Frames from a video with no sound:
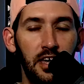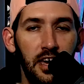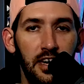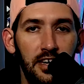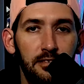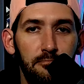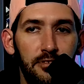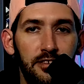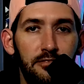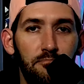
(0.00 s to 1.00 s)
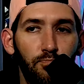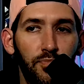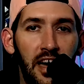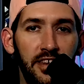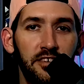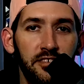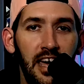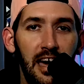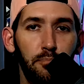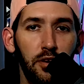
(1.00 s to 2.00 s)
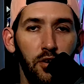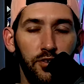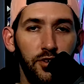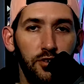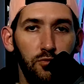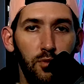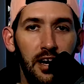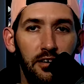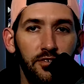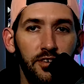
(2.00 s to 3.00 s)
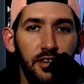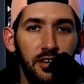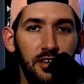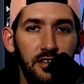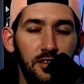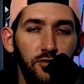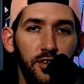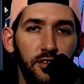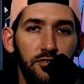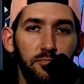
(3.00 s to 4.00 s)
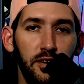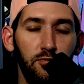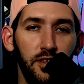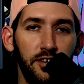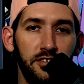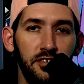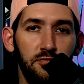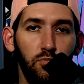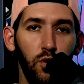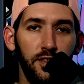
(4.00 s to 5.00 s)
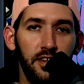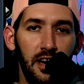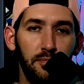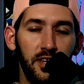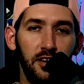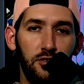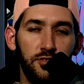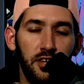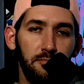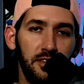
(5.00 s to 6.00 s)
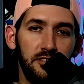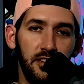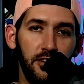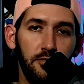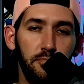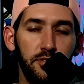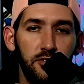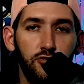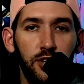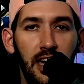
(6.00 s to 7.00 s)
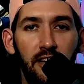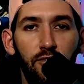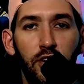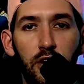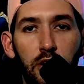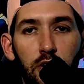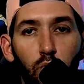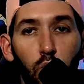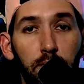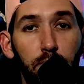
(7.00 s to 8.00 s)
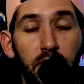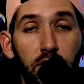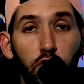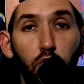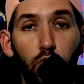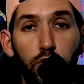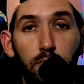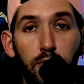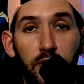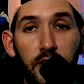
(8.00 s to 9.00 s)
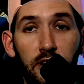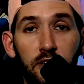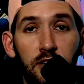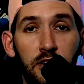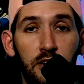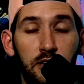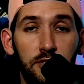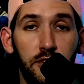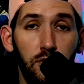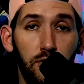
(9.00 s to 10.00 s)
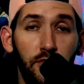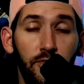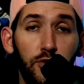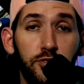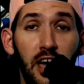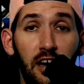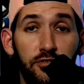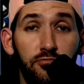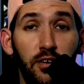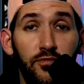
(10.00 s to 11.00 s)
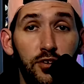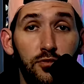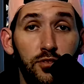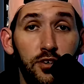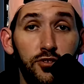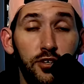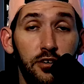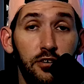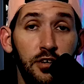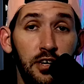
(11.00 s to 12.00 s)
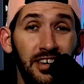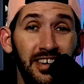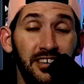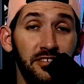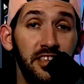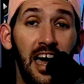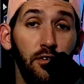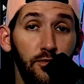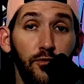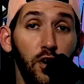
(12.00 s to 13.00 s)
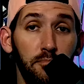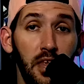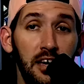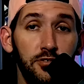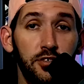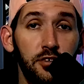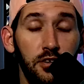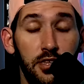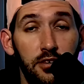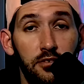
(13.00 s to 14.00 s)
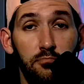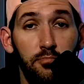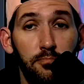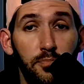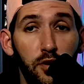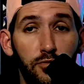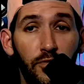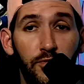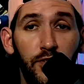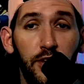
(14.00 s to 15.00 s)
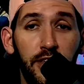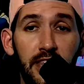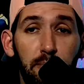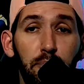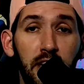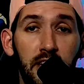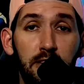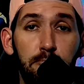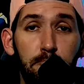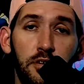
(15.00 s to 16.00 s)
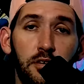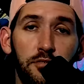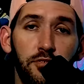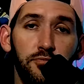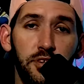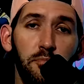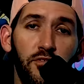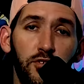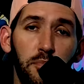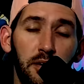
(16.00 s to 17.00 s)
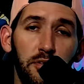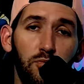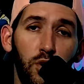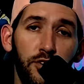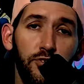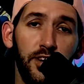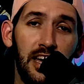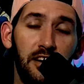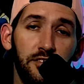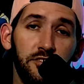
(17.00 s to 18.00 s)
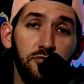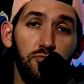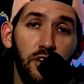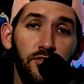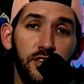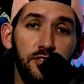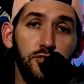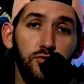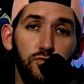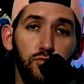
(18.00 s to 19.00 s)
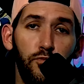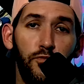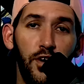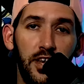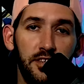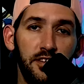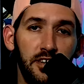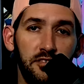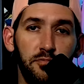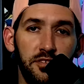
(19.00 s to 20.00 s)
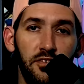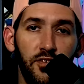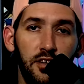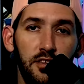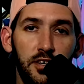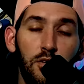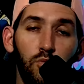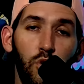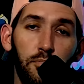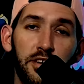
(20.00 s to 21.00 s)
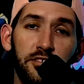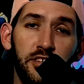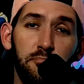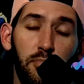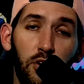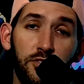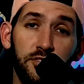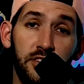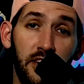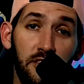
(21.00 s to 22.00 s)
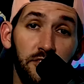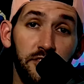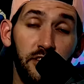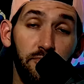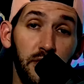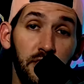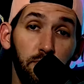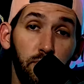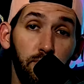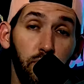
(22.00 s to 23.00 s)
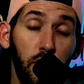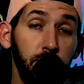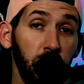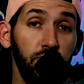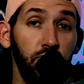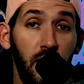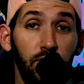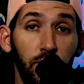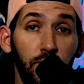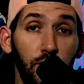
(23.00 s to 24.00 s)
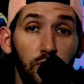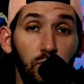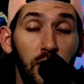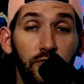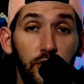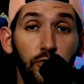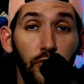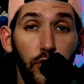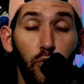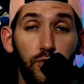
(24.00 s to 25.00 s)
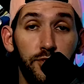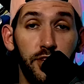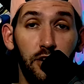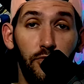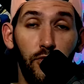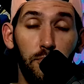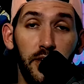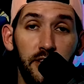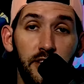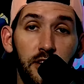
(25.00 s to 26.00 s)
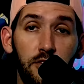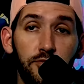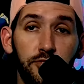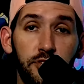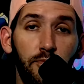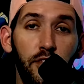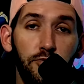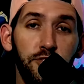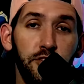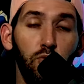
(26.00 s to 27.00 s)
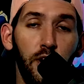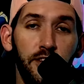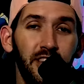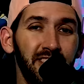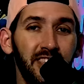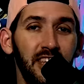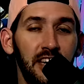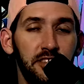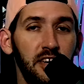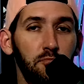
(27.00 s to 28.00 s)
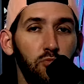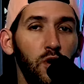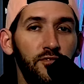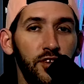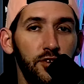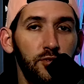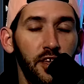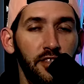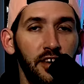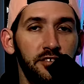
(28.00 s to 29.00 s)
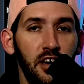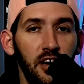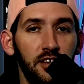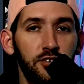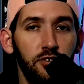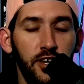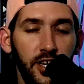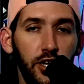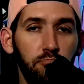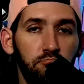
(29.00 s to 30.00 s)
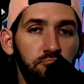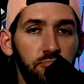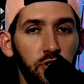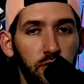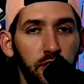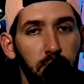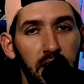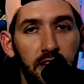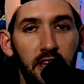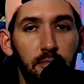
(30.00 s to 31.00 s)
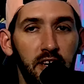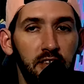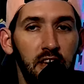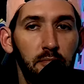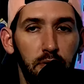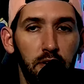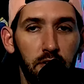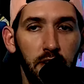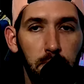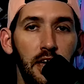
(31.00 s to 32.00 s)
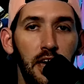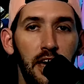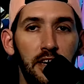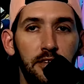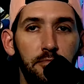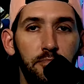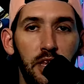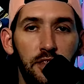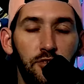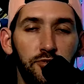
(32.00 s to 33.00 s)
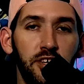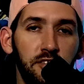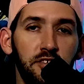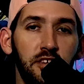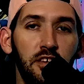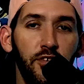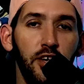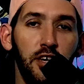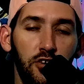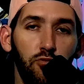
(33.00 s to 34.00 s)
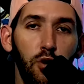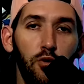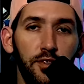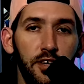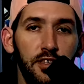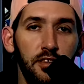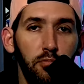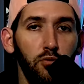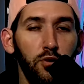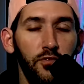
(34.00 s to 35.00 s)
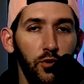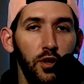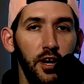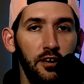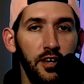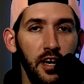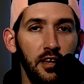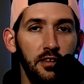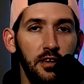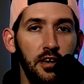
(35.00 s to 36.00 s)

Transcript: And that doesn't happen all year round. You get those big releases one time a year, so that means they could potentially have one big quarter per year. So the first half's revenue this year is down from last year, and they're feeling that pain. So some of you might be wondering how this is relevant to Fanatec specifically. While PC parts sales have been the primary driver for revenue for Corsair for many years, they're still wanting to see that same revenue that they saw during the pandemic time period. And they're seeing significant growth in the peripheral area.